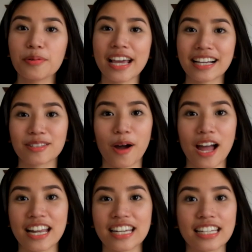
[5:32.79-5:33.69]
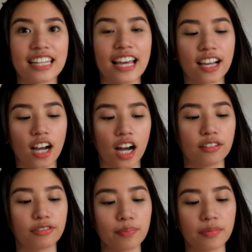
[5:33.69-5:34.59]
So, next one that I
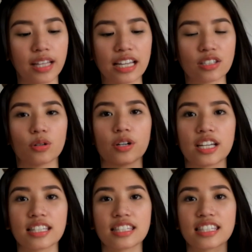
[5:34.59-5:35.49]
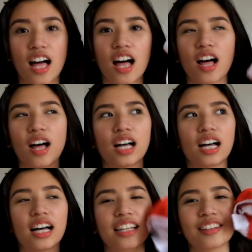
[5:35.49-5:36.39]
got from Daiso is,
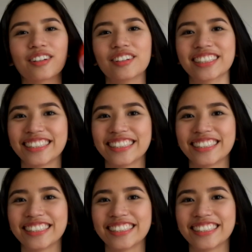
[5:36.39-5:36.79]
ano to?